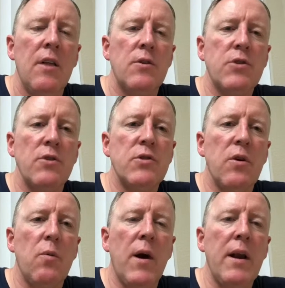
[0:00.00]
There's
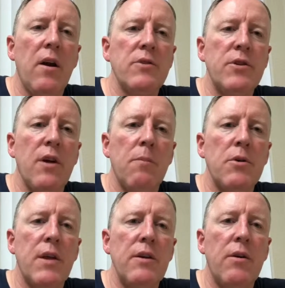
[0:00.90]
also a 1-800
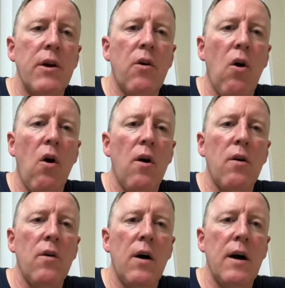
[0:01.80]
number that you can call.